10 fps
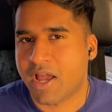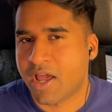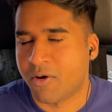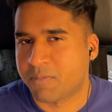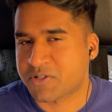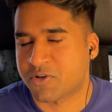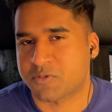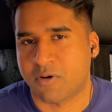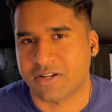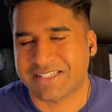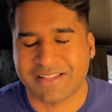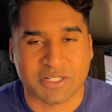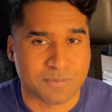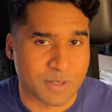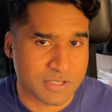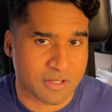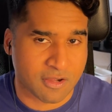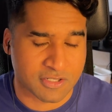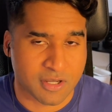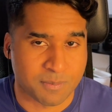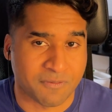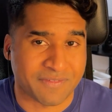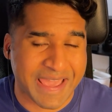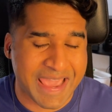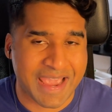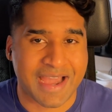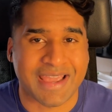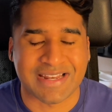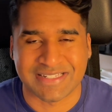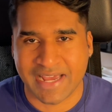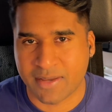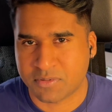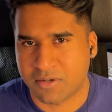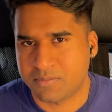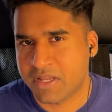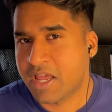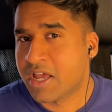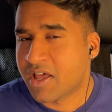an open source project that's built on top of AI and TypeScript